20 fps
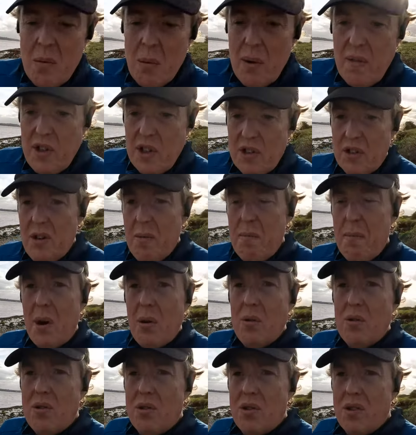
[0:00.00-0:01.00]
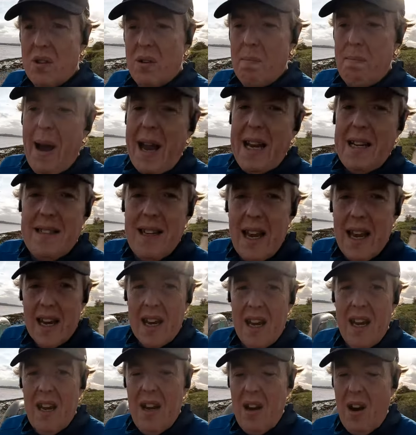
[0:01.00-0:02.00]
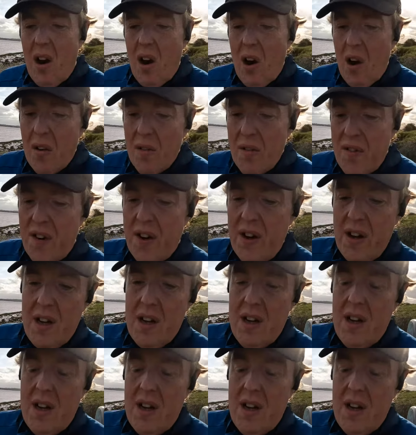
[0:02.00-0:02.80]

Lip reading: with just the most basic of